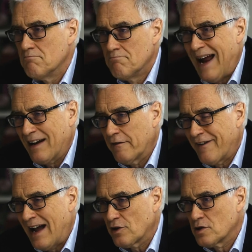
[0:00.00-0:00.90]

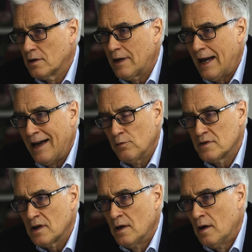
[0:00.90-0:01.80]
manufactured
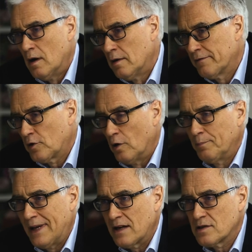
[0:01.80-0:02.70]
out of
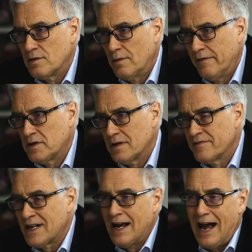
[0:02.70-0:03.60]
complex derivatives,